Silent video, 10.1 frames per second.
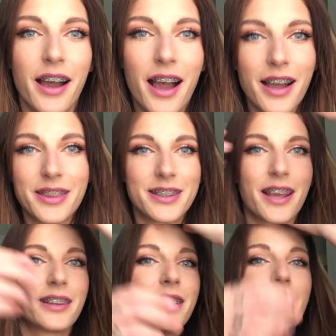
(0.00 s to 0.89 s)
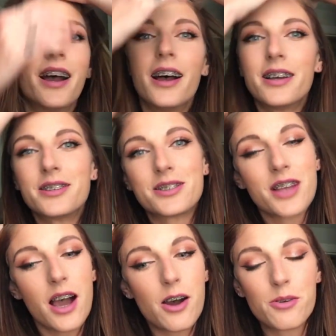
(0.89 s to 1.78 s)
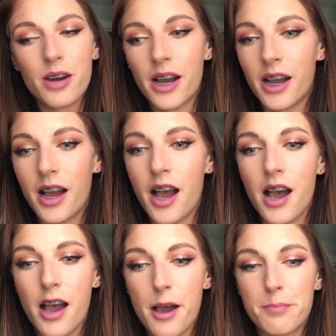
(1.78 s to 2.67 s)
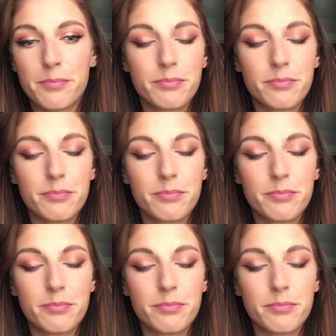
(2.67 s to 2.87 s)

the daily. So I